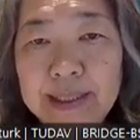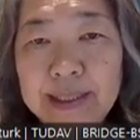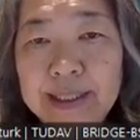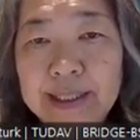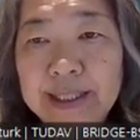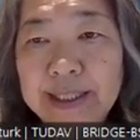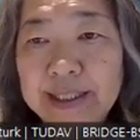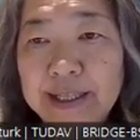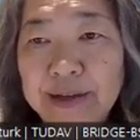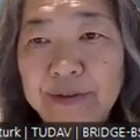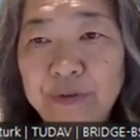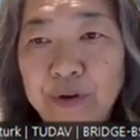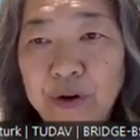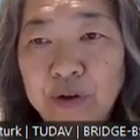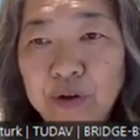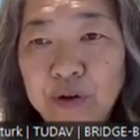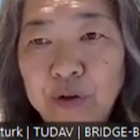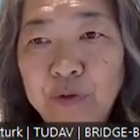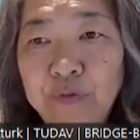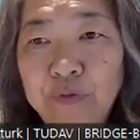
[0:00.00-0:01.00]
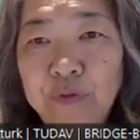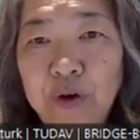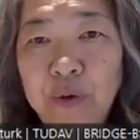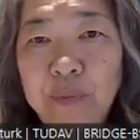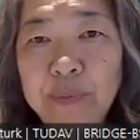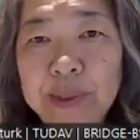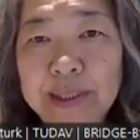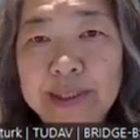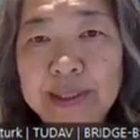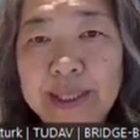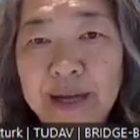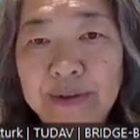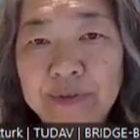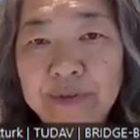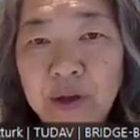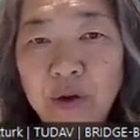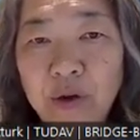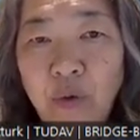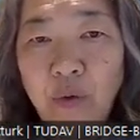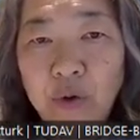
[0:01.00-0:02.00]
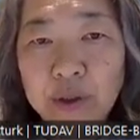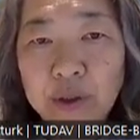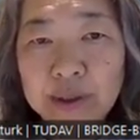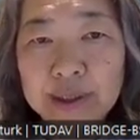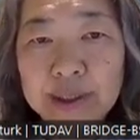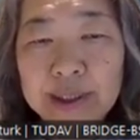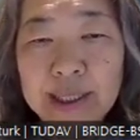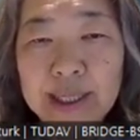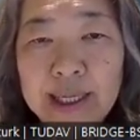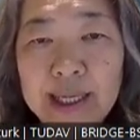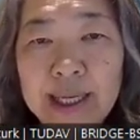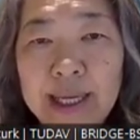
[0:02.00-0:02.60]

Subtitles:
This is a photo from the diving course.